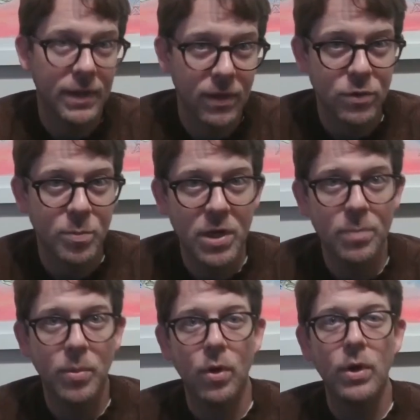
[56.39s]
at those
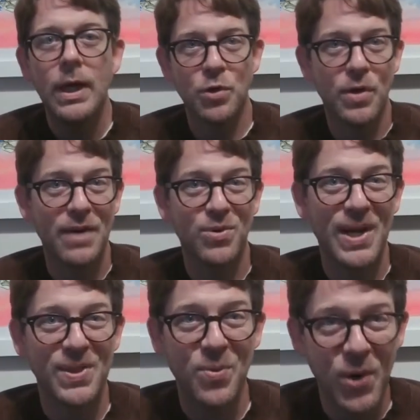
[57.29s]
people. You're angry
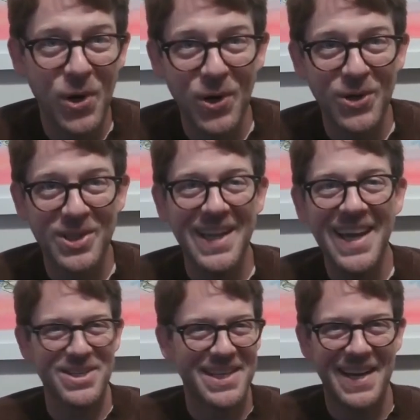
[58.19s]
at the world. It
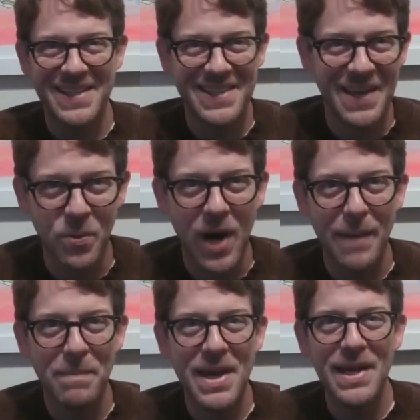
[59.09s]
just kind of say,
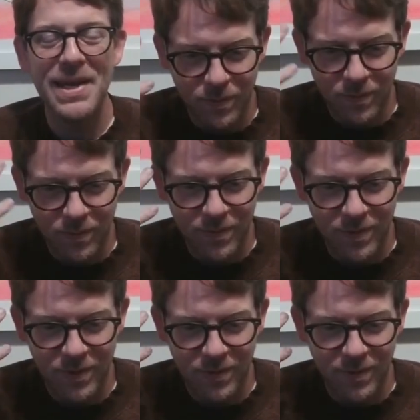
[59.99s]
why me?
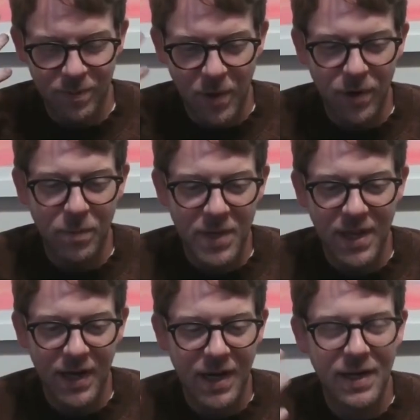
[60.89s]
The part of me
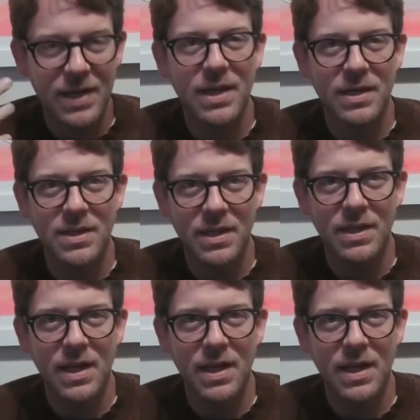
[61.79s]
that kind of kicked in